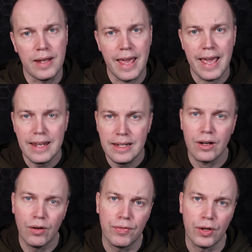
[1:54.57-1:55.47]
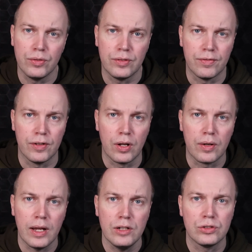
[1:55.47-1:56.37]
any of those different
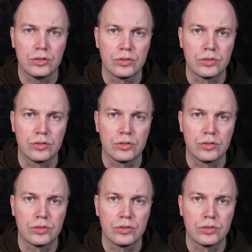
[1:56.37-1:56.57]
locations.